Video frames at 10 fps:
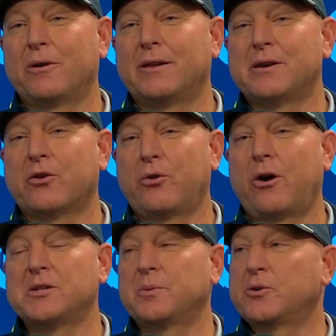that's a
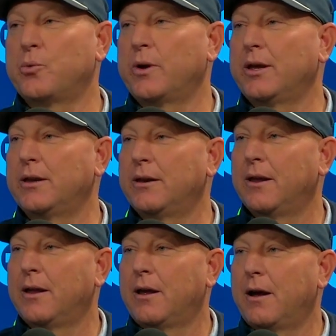cross between
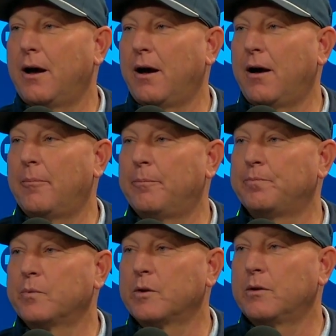
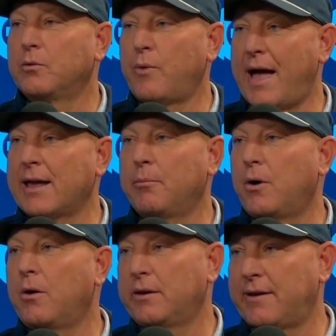
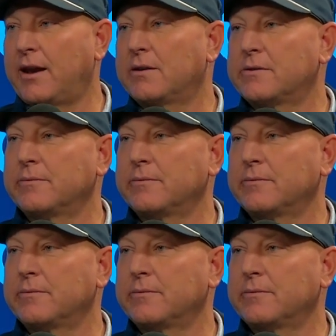racquetball and tennis.